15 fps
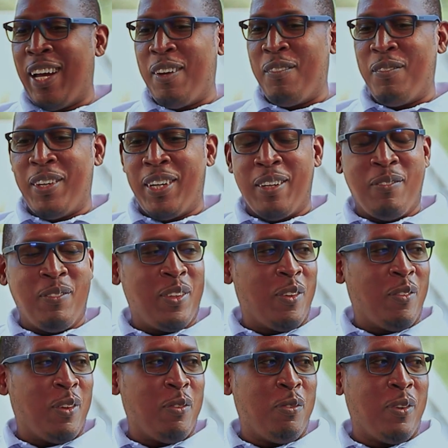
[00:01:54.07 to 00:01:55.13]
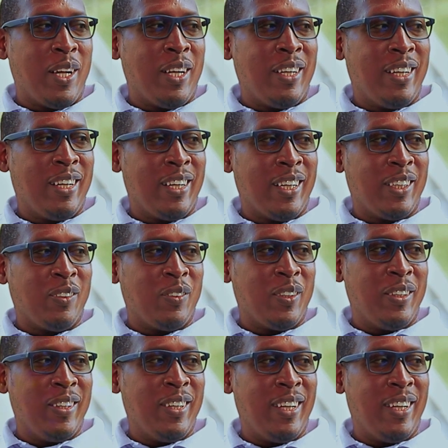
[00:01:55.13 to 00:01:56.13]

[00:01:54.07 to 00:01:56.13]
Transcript: I'm a bit of a fan as well.